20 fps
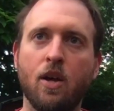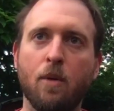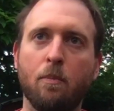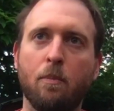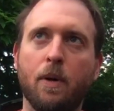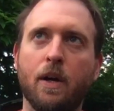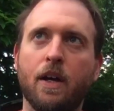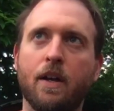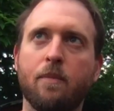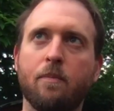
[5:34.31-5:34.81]

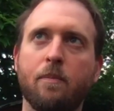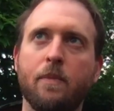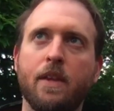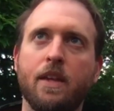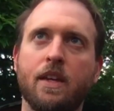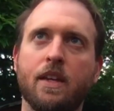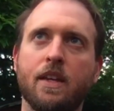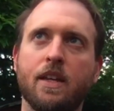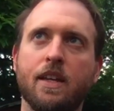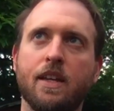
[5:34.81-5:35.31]
but
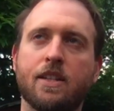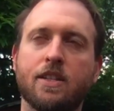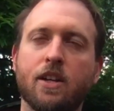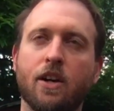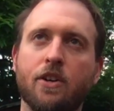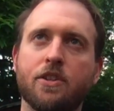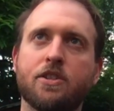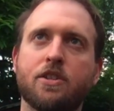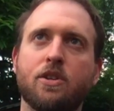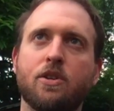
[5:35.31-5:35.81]
it's
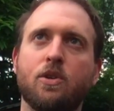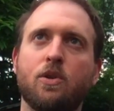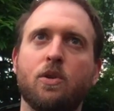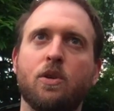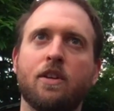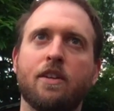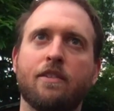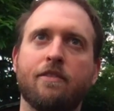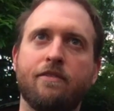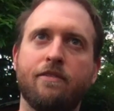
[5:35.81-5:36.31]
also
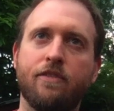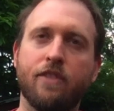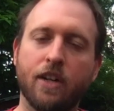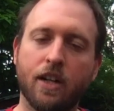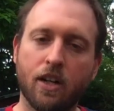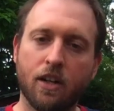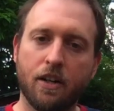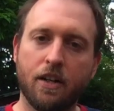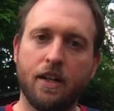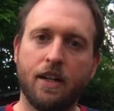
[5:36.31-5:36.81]

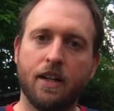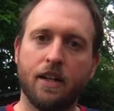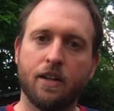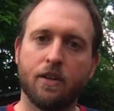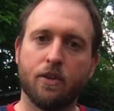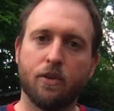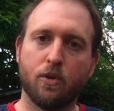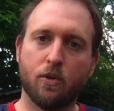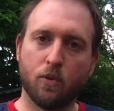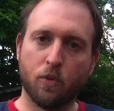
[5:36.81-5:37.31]
very
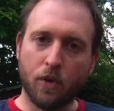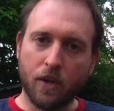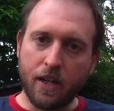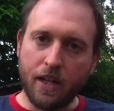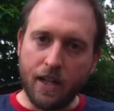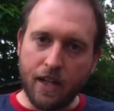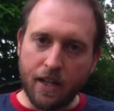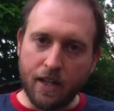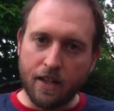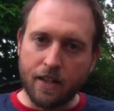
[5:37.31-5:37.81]

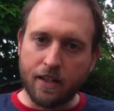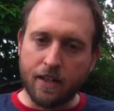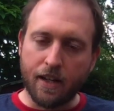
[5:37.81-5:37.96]
green,